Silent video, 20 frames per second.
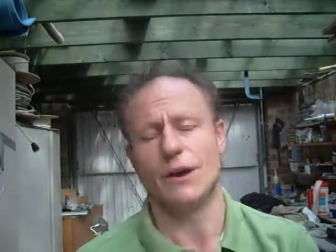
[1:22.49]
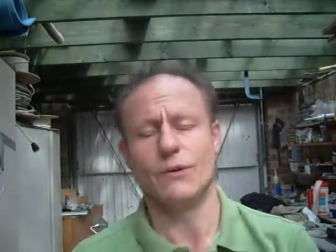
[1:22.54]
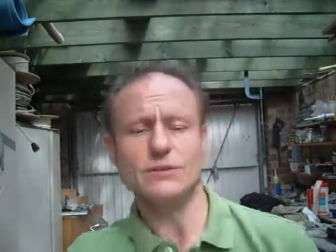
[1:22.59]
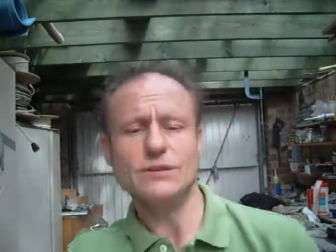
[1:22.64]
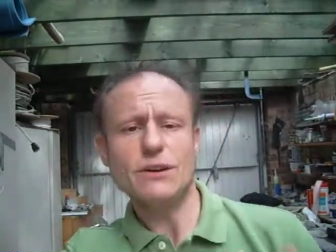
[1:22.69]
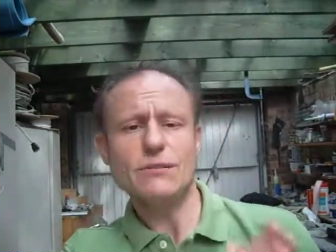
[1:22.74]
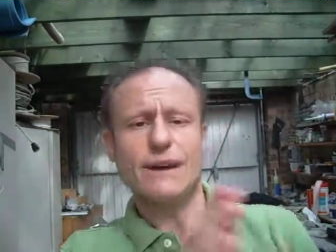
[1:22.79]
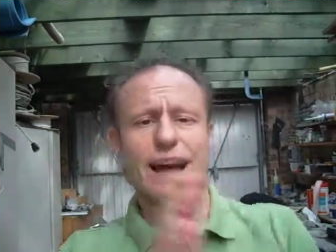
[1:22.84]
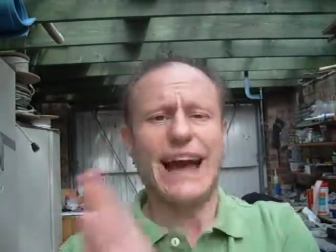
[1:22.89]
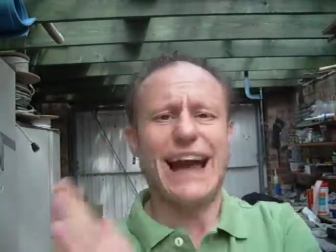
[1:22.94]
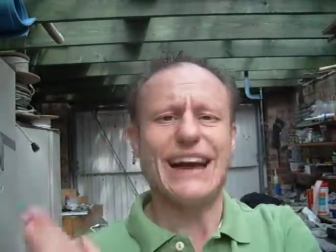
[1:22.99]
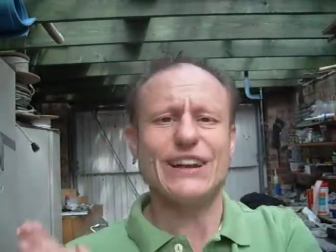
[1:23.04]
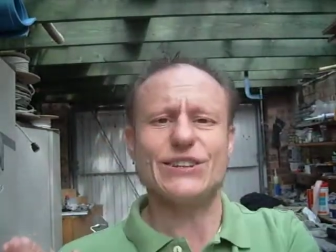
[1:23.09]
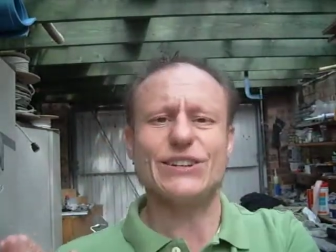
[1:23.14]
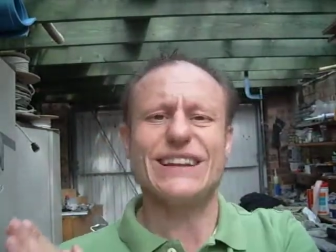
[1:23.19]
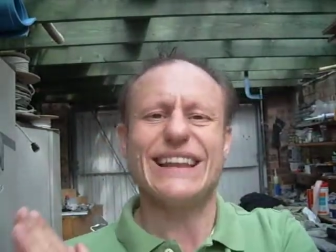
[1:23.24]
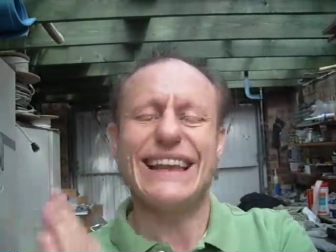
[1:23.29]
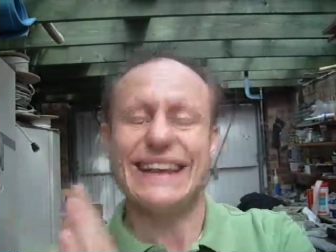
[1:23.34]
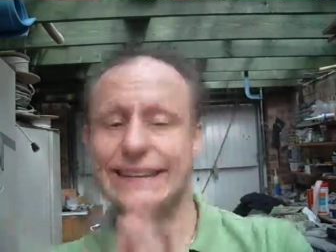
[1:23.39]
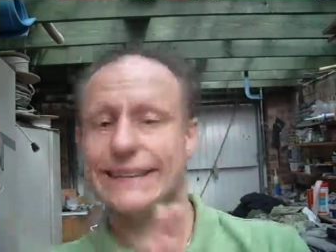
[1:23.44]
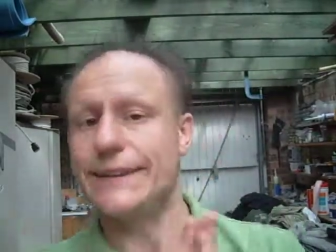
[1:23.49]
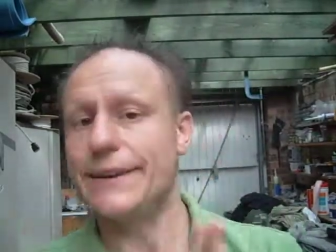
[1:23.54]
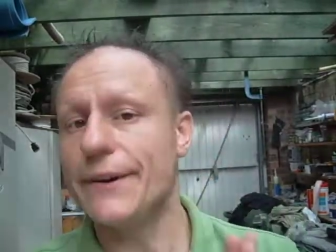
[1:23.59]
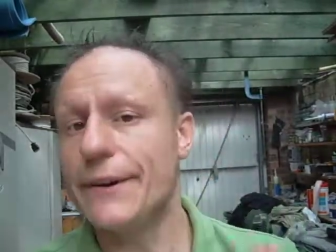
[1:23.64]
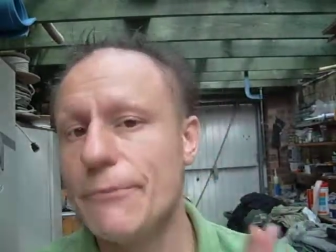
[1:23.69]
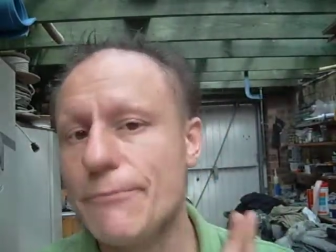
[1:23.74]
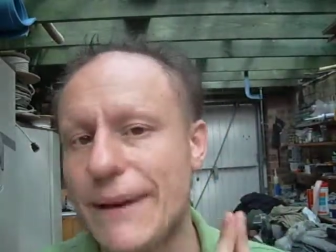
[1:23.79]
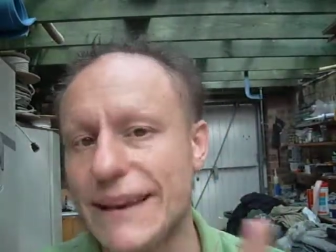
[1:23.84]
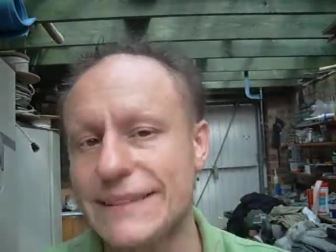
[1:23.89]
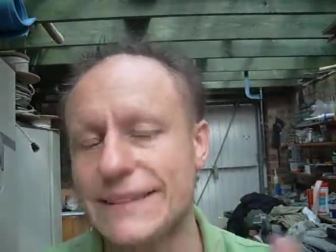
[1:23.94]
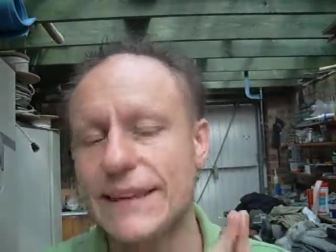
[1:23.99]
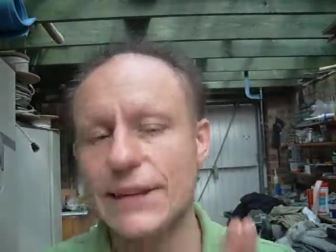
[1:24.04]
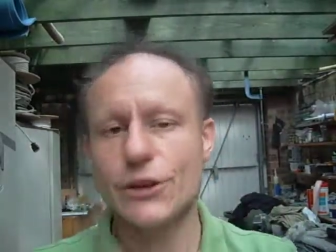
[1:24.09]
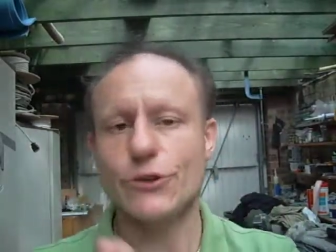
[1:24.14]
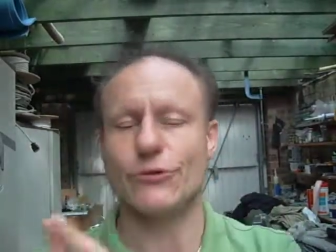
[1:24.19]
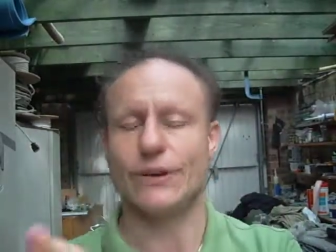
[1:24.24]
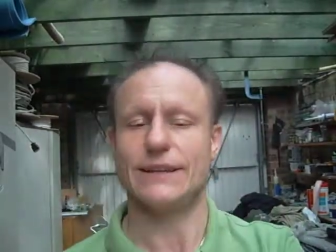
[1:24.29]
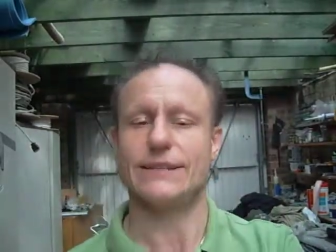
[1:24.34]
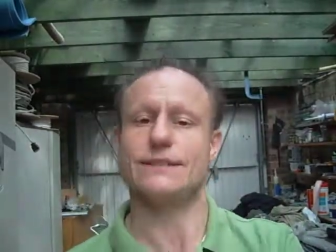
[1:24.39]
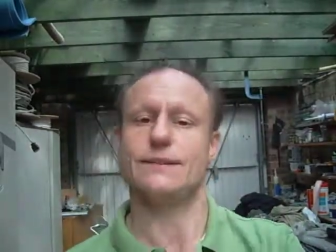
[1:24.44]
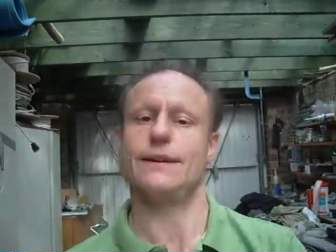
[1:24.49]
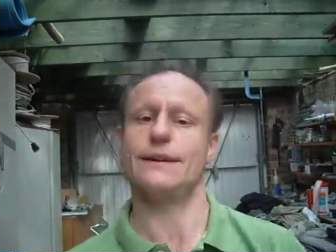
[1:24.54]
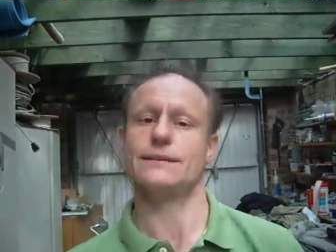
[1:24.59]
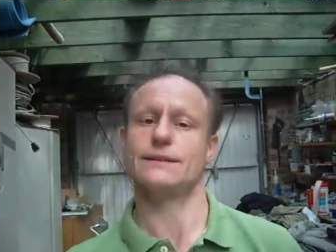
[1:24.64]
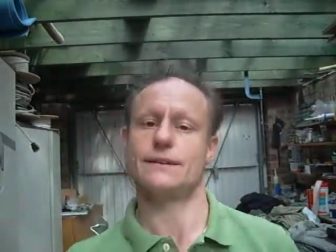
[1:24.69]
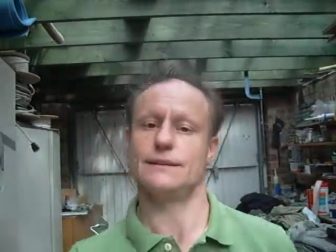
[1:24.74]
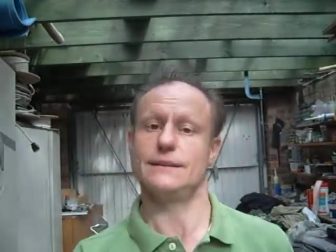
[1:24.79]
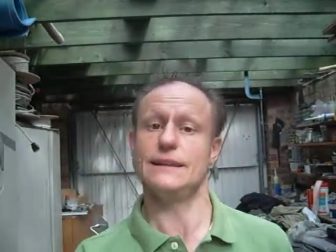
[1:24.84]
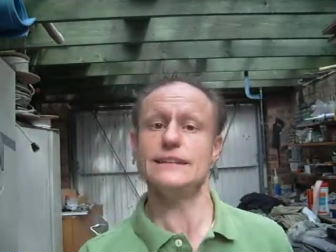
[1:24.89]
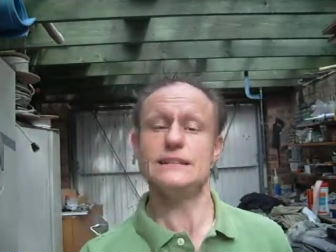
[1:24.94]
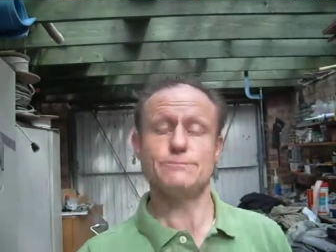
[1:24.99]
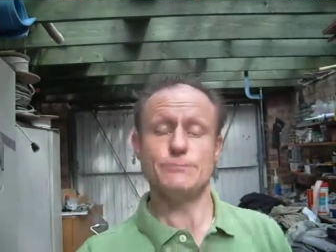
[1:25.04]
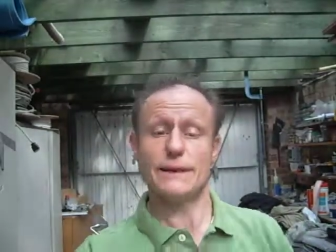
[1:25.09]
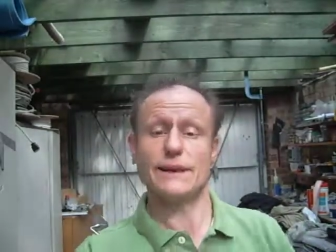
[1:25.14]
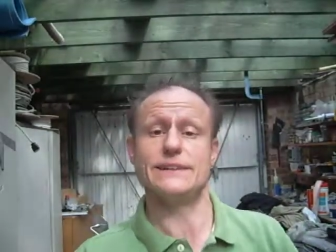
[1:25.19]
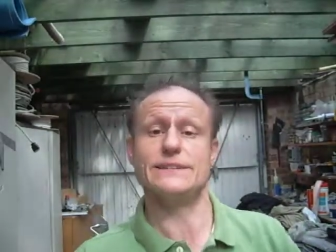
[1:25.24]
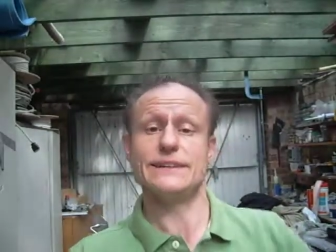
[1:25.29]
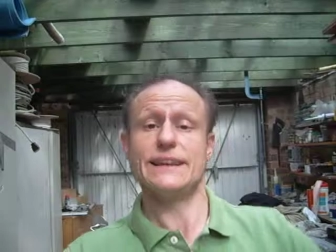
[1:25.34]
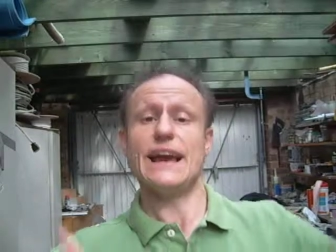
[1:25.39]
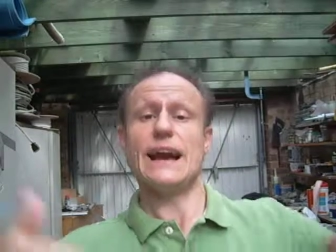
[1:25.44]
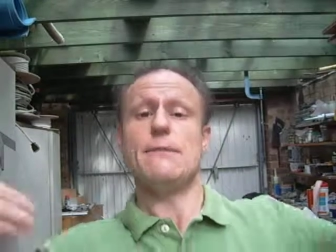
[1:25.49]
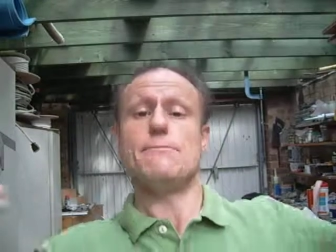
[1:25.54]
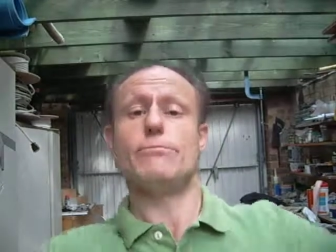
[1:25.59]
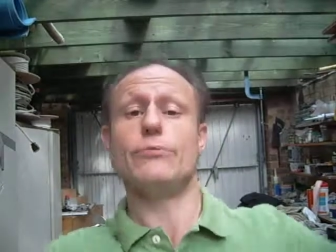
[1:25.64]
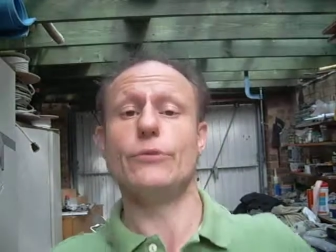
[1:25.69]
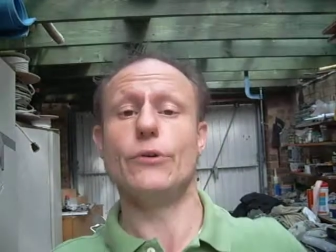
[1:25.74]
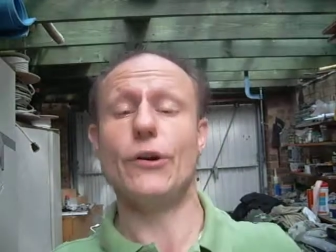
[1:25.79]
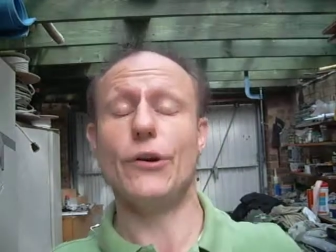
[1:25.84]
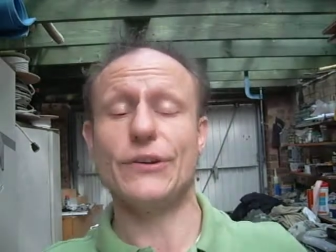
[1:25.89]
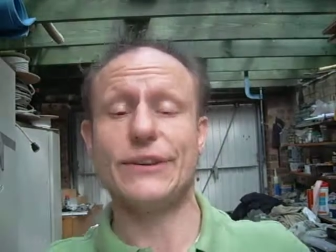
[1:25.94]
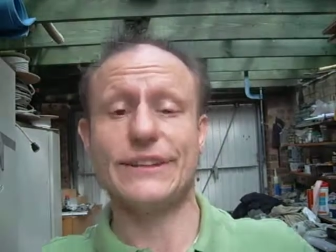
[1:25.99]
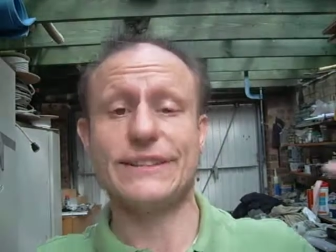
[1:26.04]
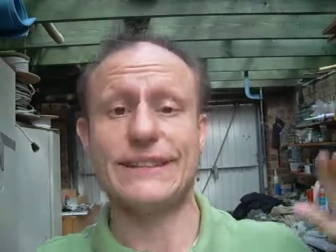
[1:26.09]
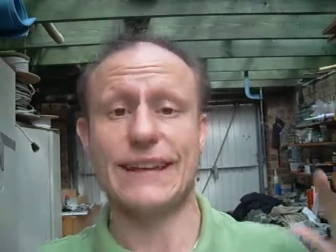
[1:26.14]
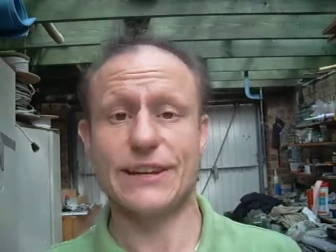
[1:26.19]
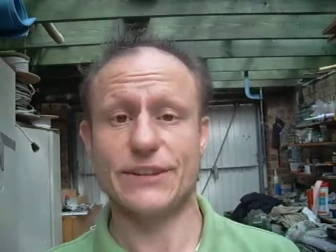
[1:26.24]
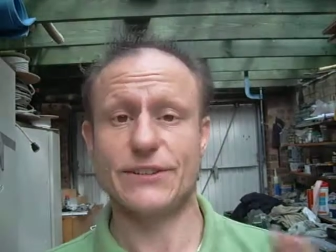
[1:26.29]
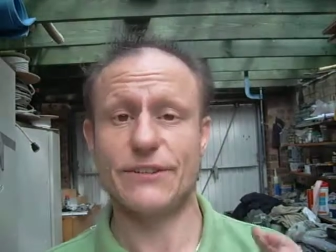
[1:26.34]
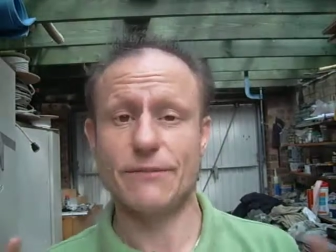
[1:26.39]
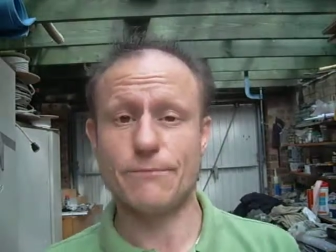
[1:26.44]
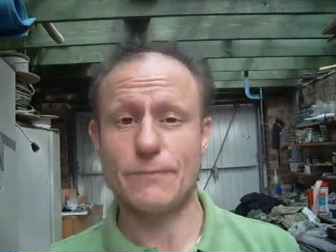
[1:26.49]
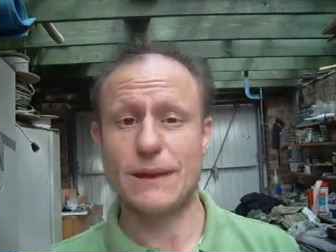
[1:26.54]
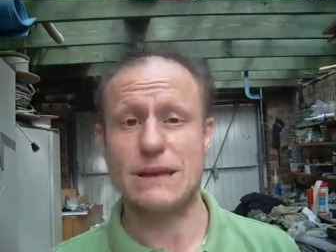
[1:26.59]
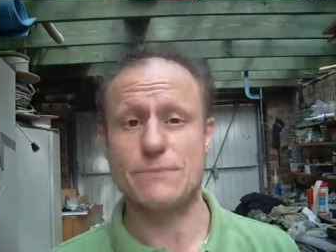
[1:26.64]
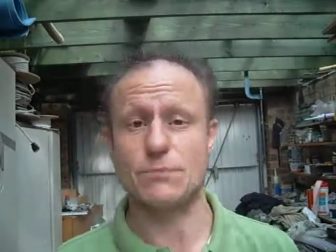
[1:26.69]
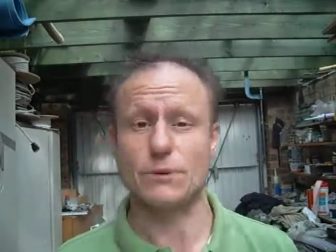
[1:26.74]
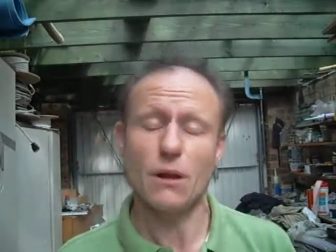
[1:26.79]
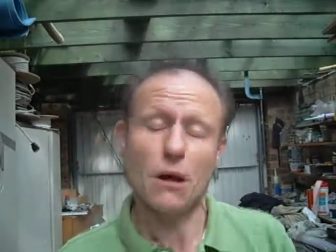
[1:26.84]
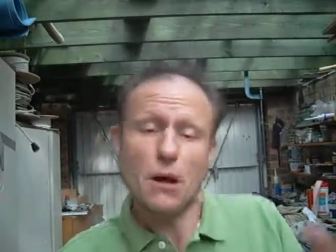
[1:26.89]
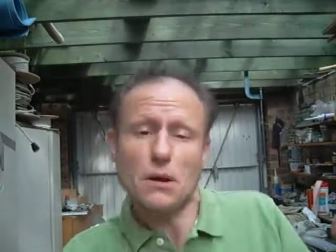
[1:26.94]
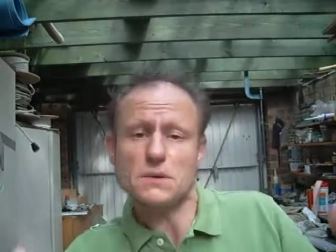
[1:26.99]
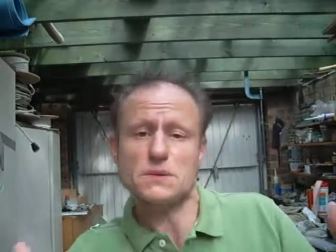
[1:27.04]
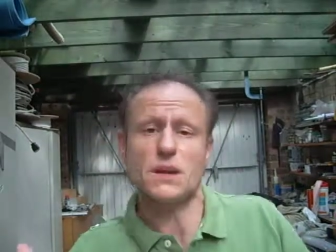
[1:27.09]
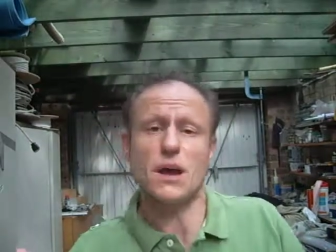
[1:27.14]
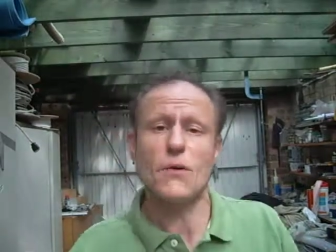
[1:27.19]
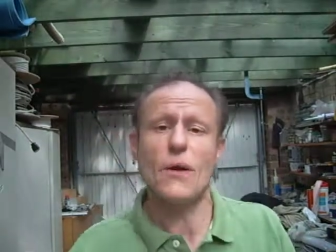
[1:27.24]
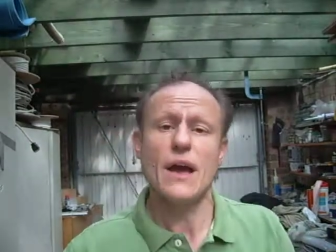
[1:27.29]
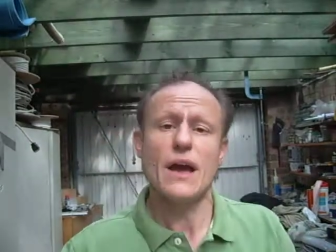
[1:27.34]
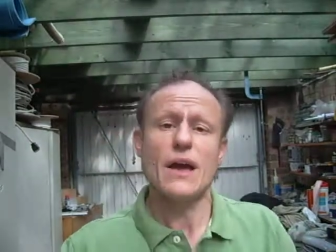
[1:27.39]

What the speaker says: So actually, it's in your own best interest to ask on list because you get a broader section of people. Also,